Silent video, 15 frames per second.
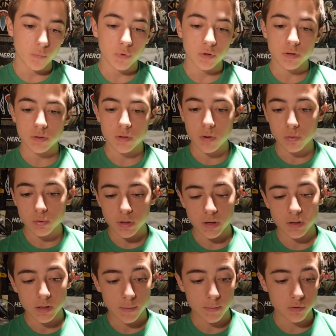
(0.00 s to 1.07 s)
with no
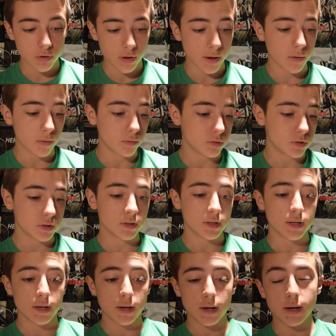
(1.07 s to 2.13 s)
9-diamond triangle, just
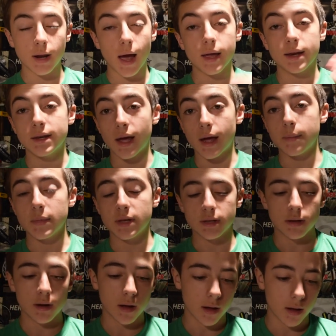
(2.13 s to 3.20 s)
the
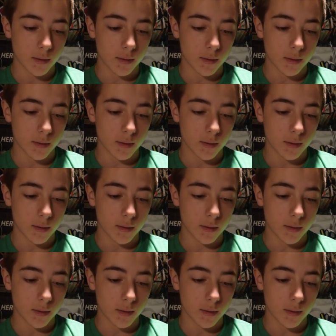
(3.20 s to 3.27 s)
9-diamond